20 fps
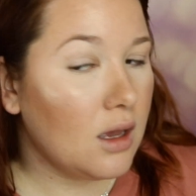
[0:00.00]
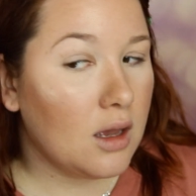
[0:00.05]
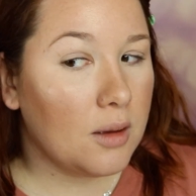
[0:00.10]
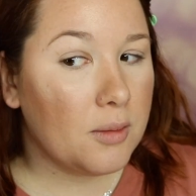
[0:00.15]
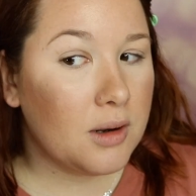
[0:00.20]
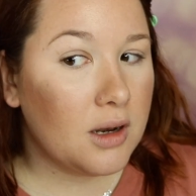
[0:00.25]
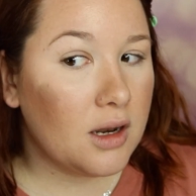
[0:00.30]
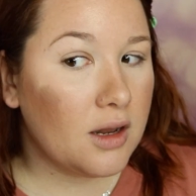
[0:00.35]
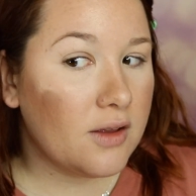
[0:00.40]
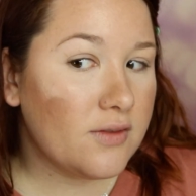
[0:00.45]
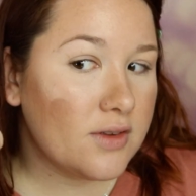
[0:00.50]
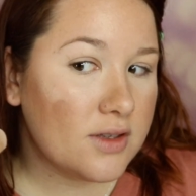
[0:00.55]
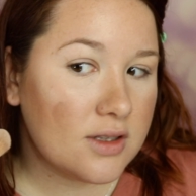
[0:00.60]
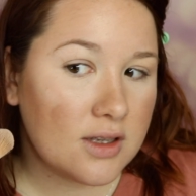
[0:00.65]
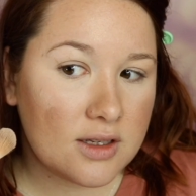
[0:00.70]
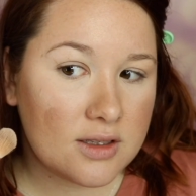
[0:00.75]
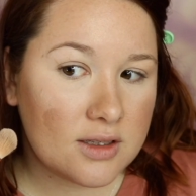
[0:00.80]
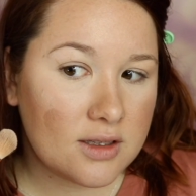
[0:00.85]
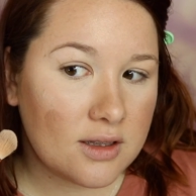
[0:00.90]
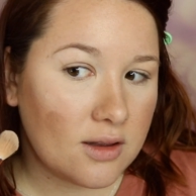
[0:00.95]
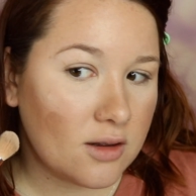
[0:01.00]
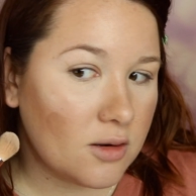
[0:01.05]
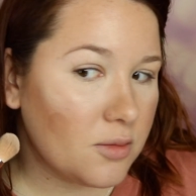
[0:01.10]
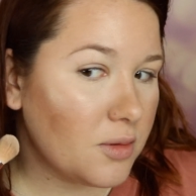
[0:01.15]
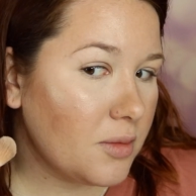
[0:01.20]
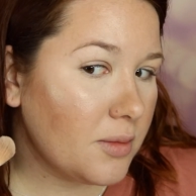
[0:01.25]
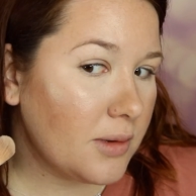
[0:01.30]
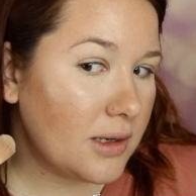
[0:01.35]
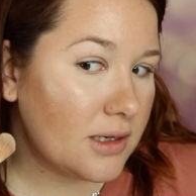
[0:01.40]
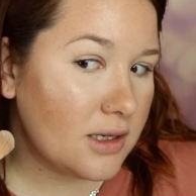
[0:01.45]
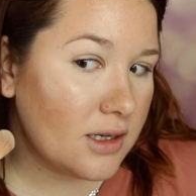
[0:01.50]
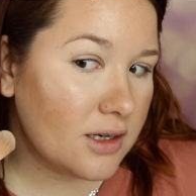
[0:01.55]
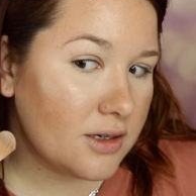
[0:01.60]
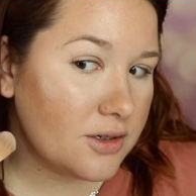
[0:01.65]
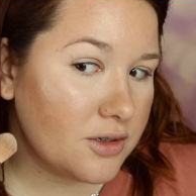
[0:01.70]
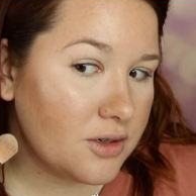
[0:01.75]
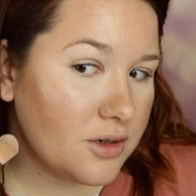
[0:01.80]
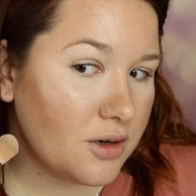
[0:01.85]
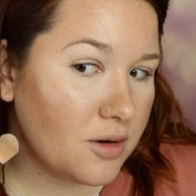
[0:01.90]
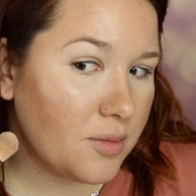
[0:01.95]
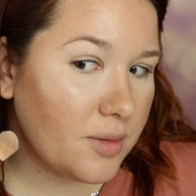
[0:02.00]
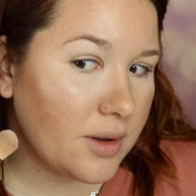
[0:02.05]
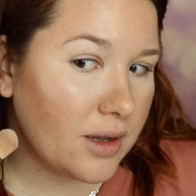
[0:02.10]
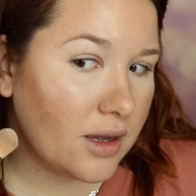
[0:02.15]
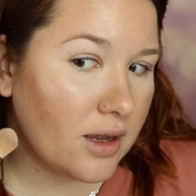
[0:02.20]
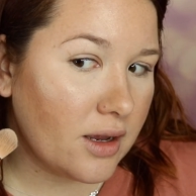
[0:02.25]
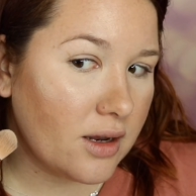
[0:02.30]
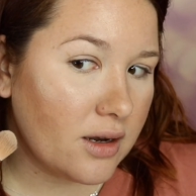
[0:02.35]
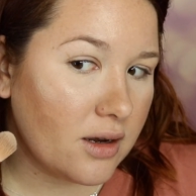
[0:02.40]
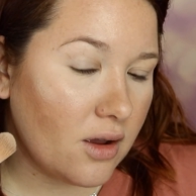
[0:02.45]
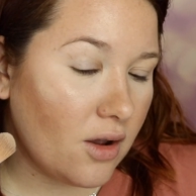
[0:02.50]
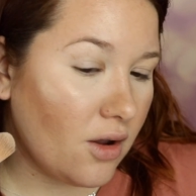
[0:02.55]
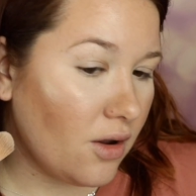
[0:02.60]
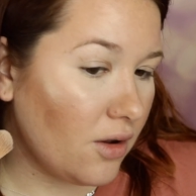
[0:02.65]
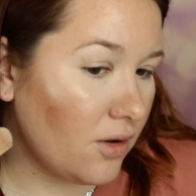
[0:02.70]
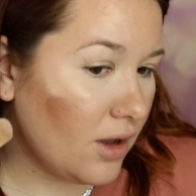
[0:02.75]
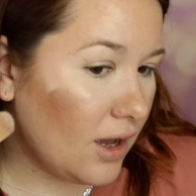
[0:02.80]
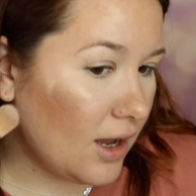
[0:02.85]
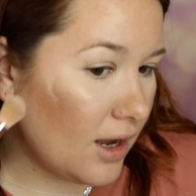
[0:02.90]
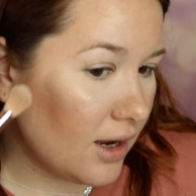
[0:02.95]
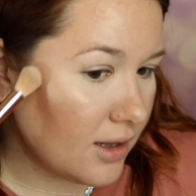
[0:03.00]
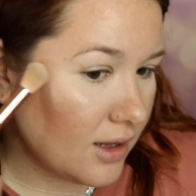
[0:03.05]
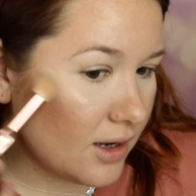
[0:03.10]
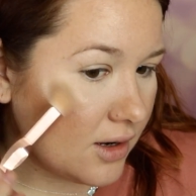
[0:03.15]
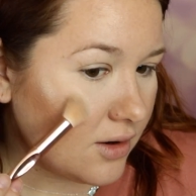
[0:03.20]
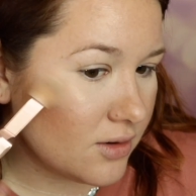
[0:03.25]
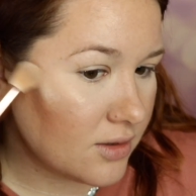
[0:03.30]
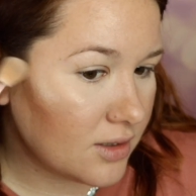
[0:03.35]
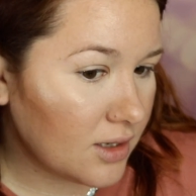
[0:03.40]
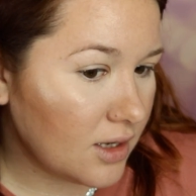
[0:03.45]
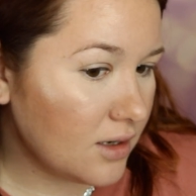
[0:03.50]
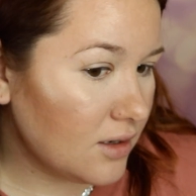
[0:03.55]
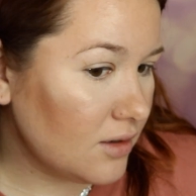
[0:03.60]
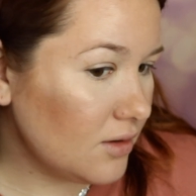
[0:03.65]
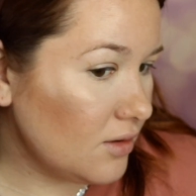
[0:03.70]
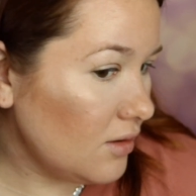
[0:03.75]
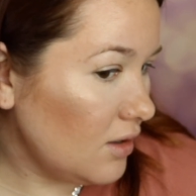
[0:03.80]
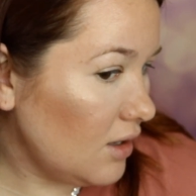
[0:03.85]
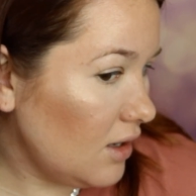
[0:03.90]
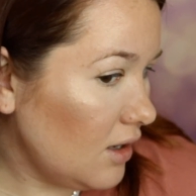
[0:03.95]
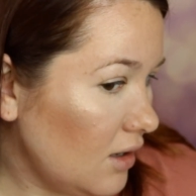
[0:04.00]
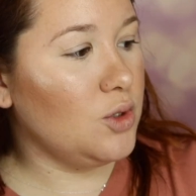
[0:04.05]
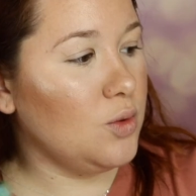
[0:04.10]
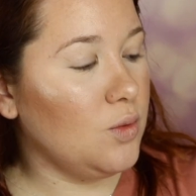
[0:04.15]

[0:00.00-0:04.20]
I mean, it emphasizes a little bit of my texture, but all highlighters kind of do that.